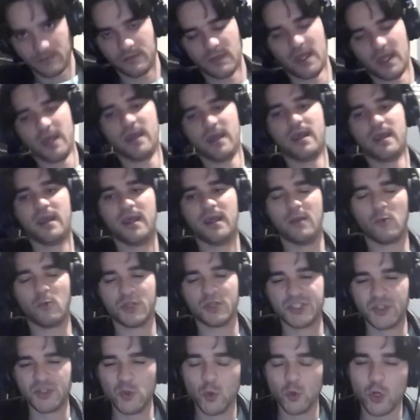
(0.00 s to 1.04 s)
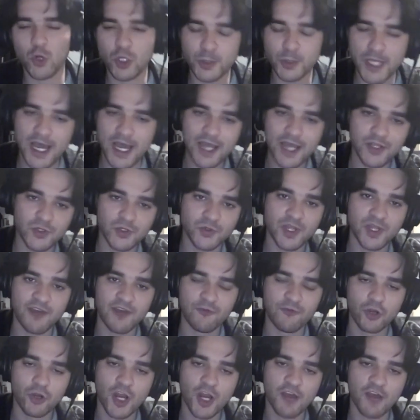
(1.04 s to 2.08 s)
And once you learn that, you'll
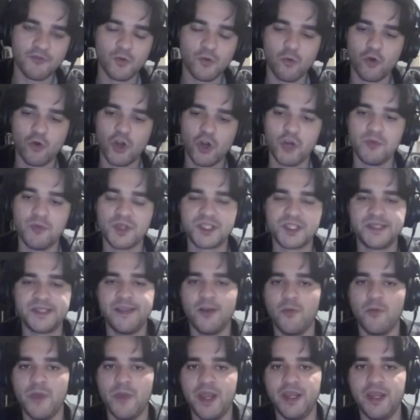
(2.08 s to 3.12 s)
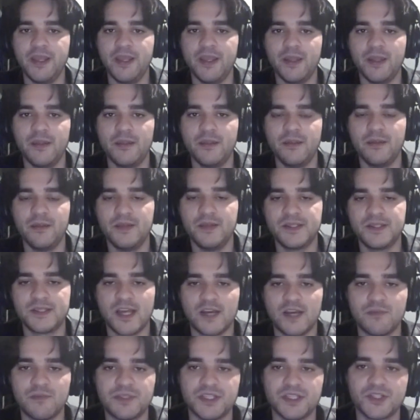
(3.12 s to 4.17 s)
never have to worry about stalemating in this kind
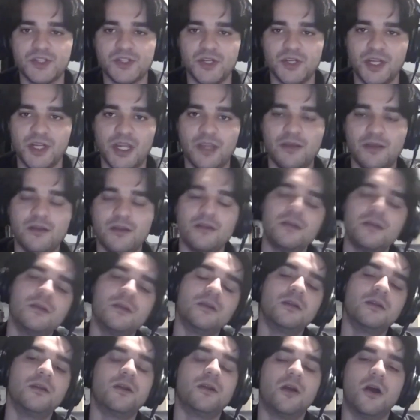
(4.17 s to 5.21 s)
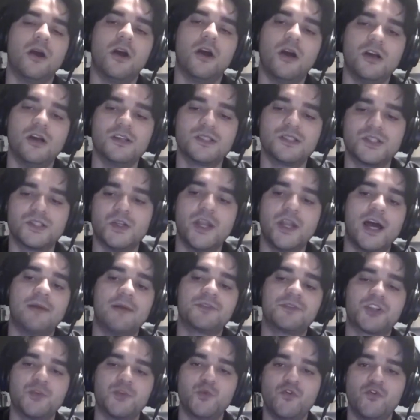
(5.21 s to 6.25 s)
of position again. So now I'm just
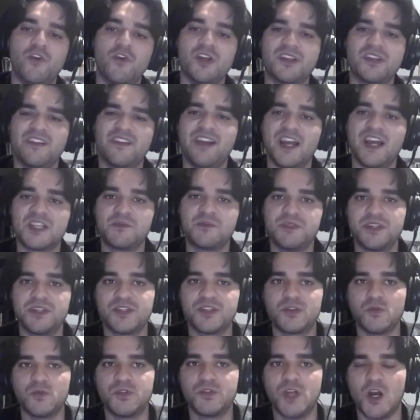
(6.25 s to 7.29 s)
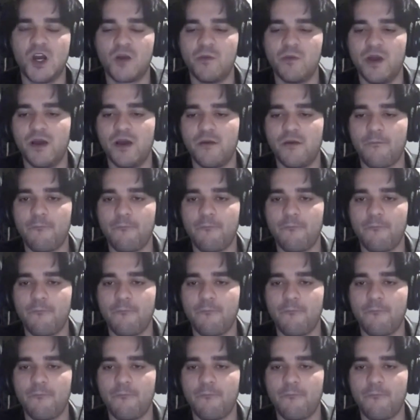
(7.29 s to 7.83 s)
going to move on to the next position we'll talk about.